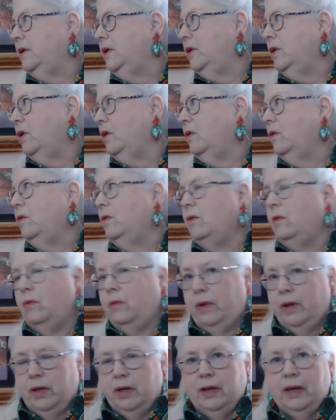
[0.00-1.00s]
we
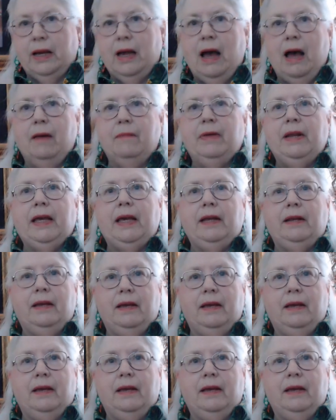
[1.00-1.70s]
could accommodate him.